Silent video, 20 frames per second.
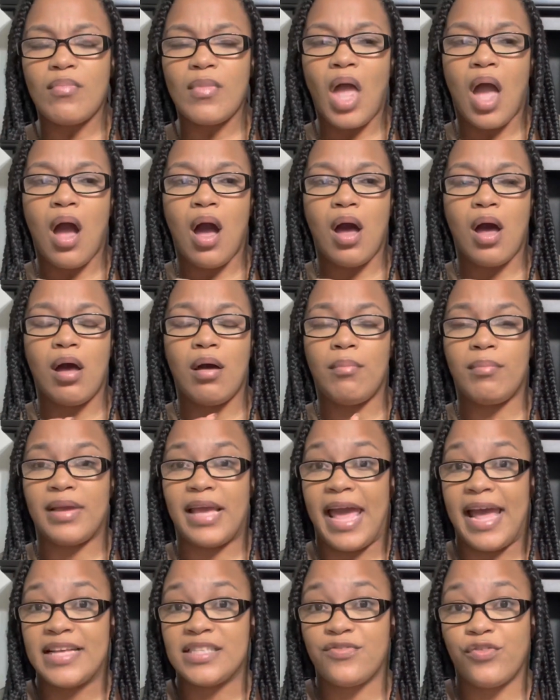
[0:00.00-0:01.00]

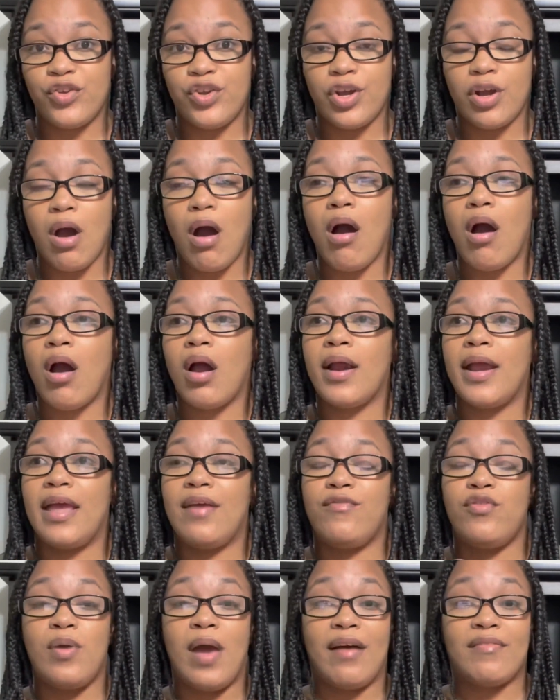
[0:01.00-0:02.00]
gas for your car,
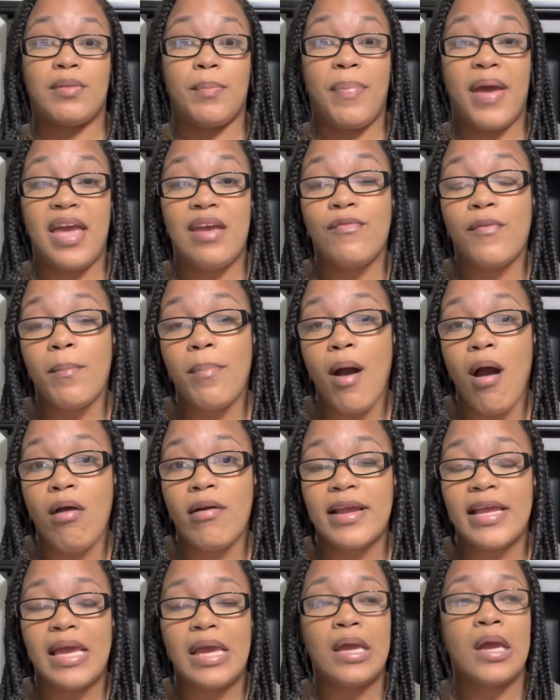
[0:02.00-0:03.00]
if you have to pay for
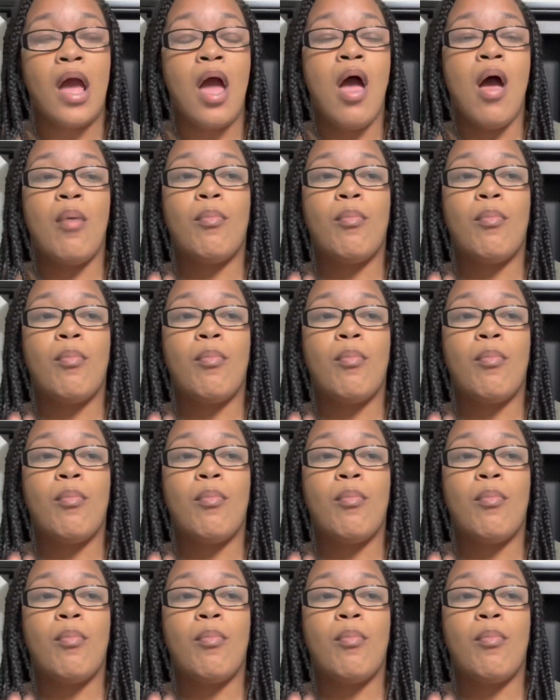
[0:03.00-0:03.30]
parking,